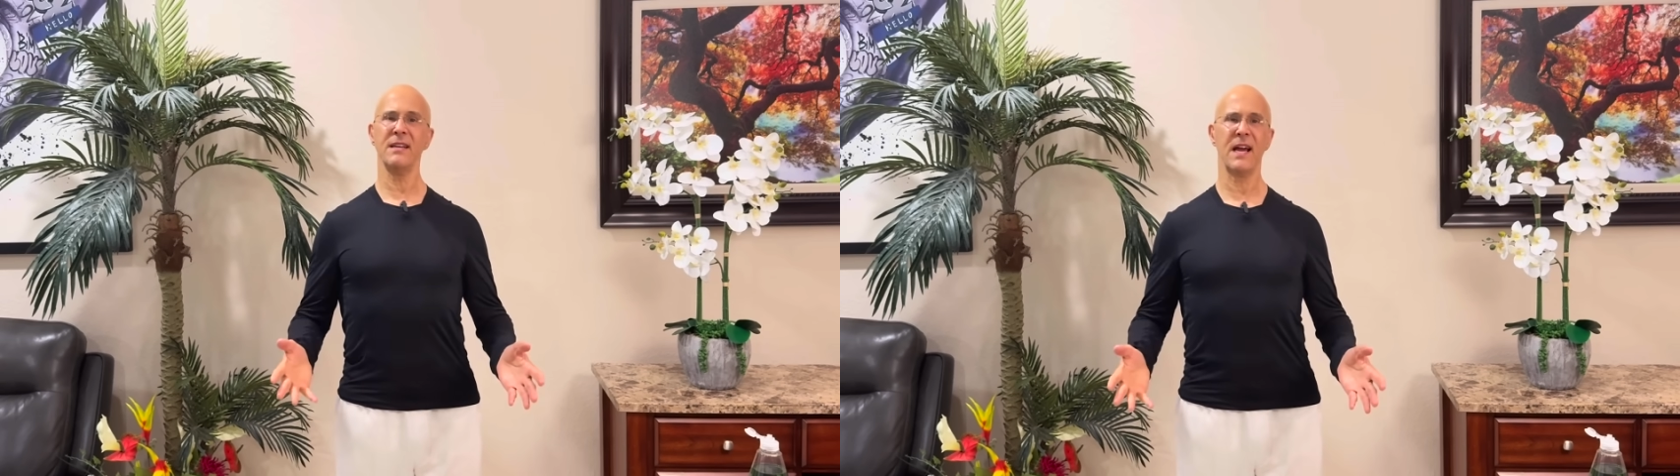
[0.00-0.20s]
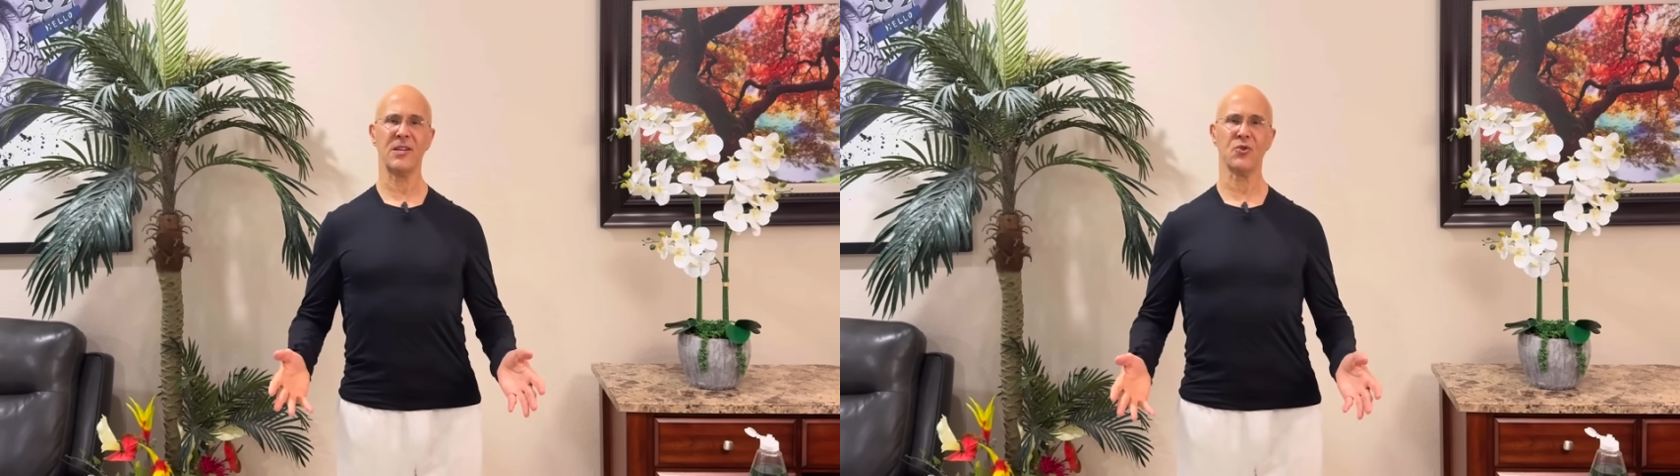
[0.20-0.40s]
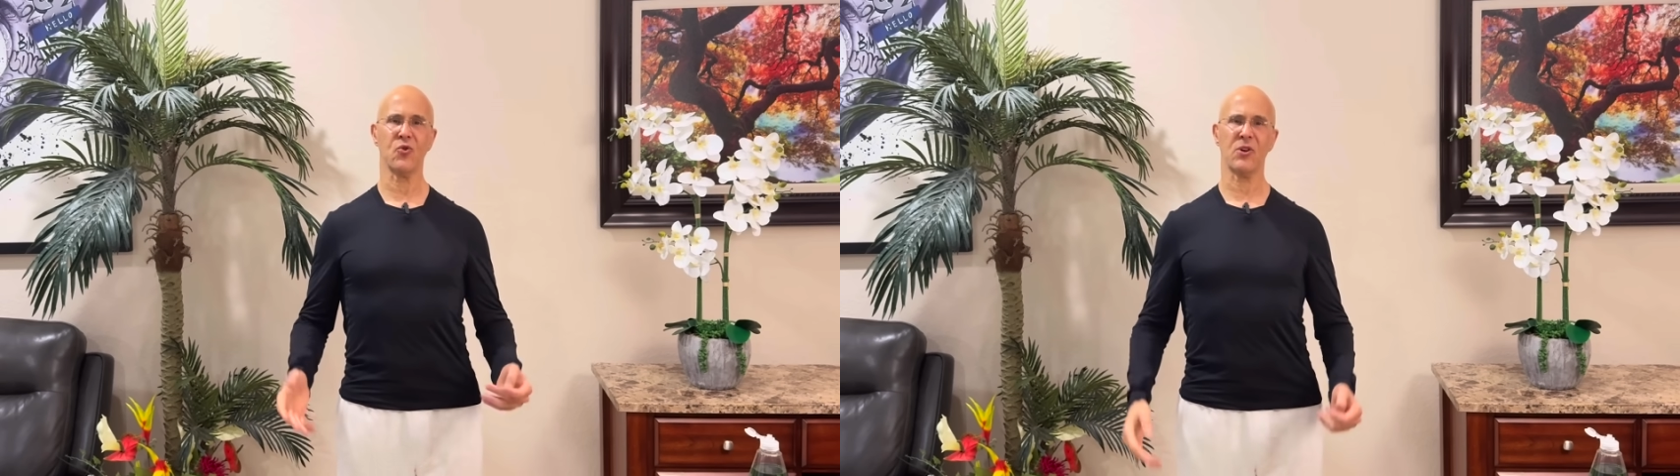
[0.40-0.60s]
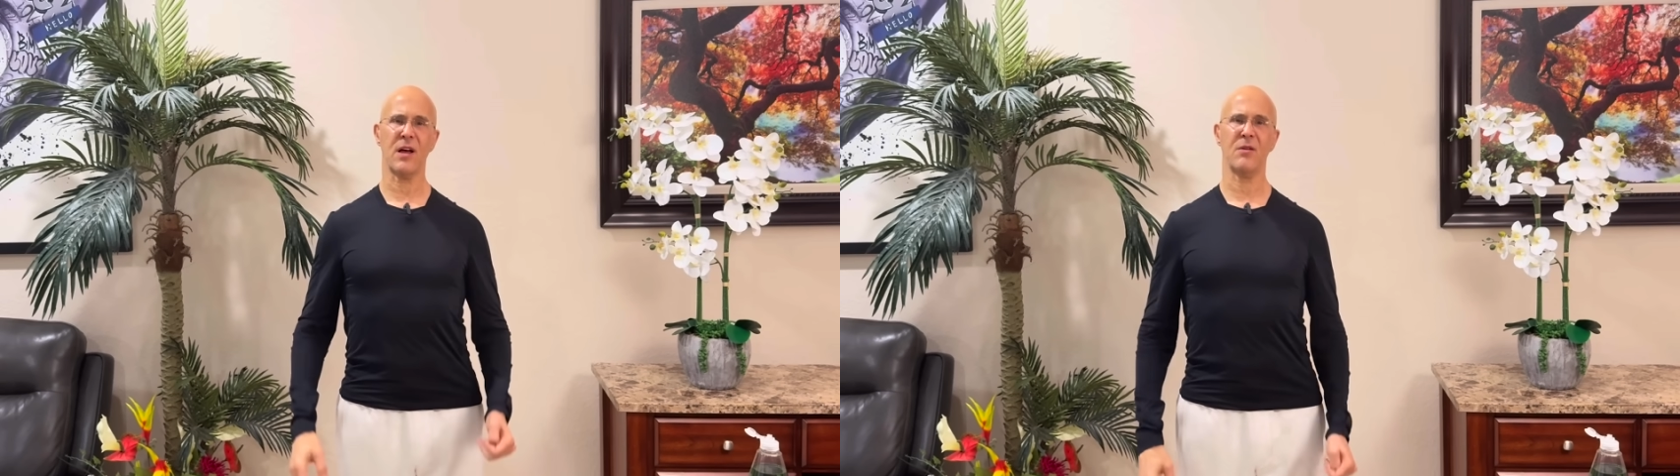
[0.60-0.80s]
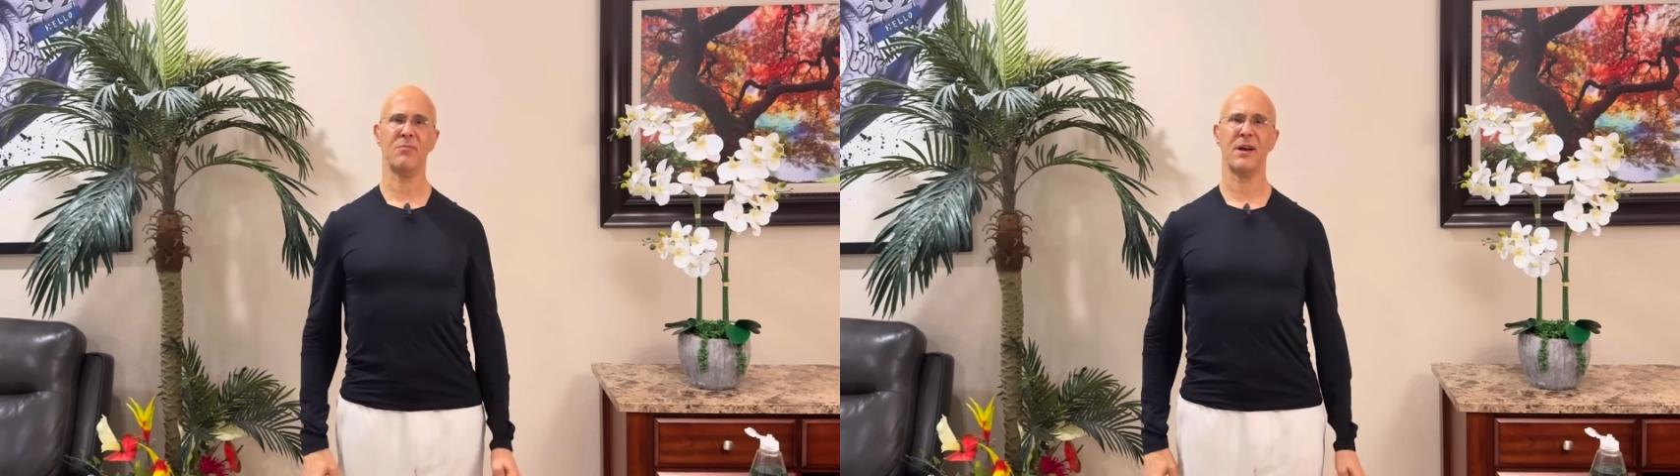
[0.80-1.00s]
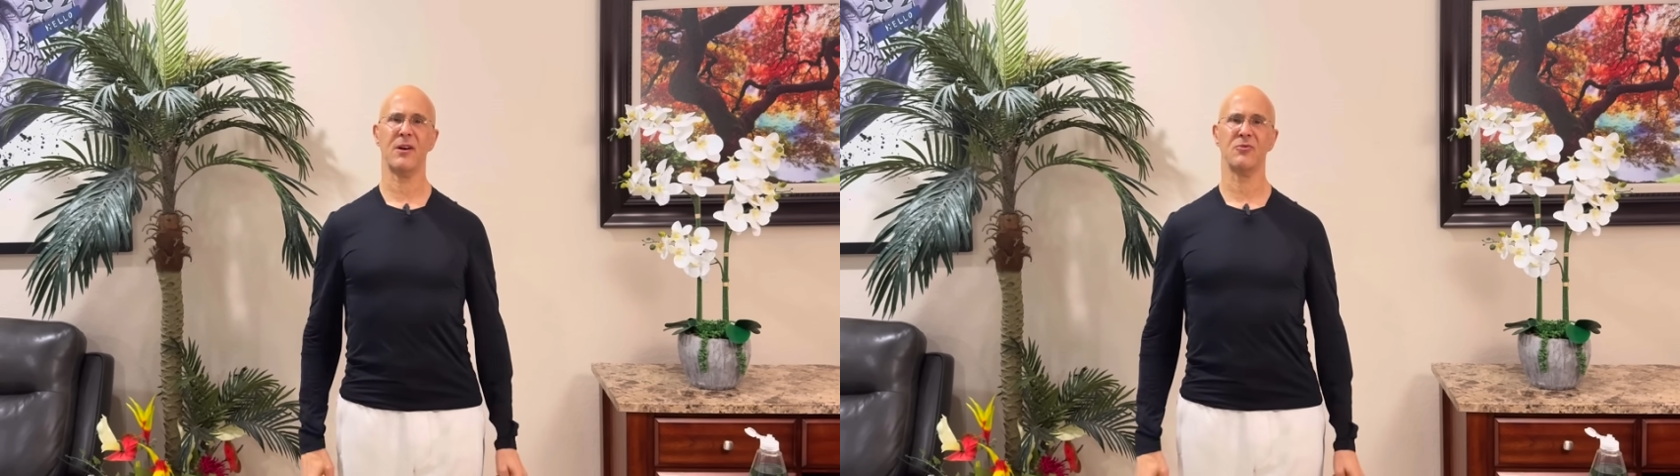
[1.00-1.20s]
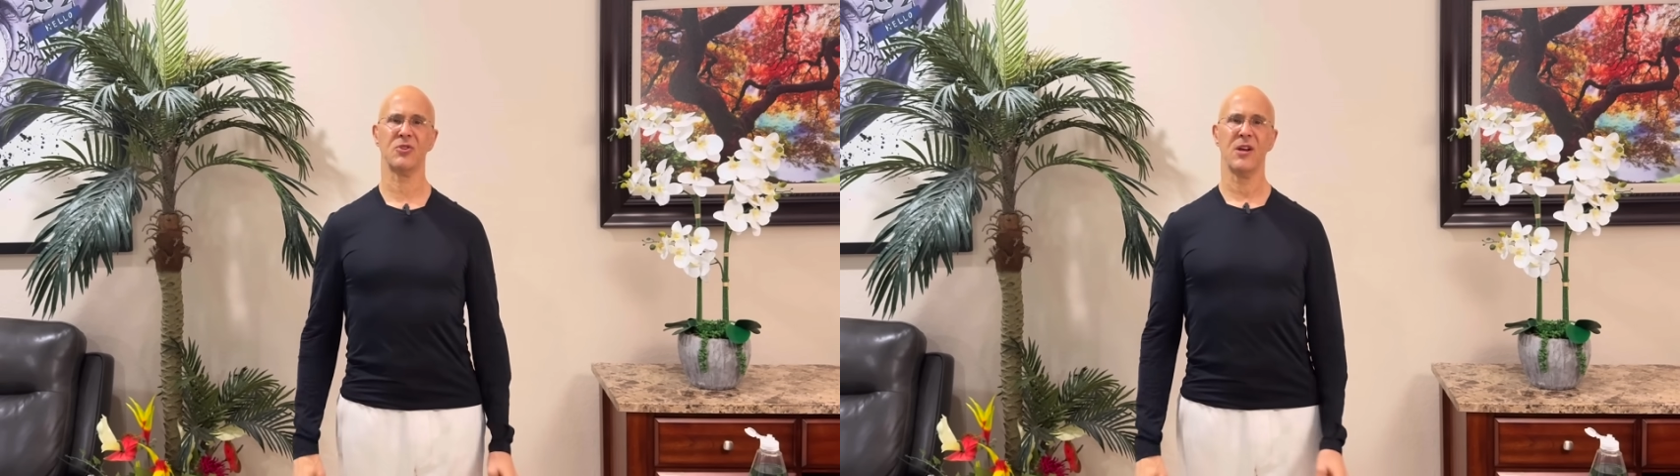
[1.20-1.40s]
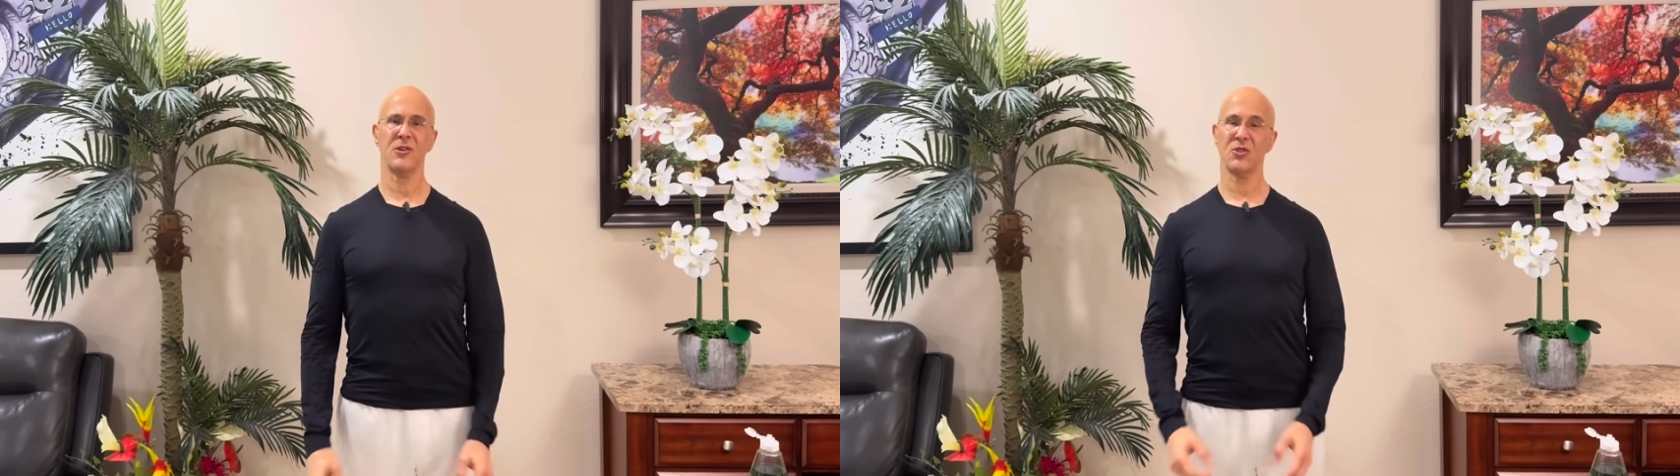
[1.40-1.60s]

natural compounds